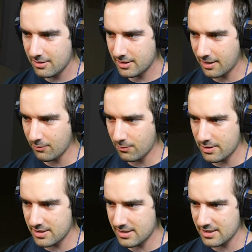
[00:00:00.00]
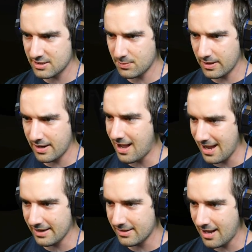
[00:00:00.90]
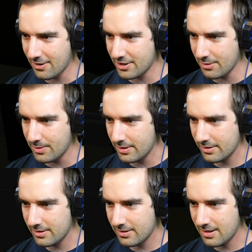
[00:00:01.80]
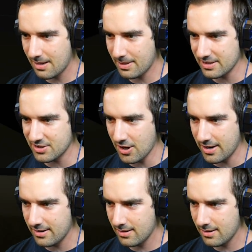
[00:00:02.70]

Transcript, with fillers: Okay, run to this one. Hi, how are you? I bet he's good.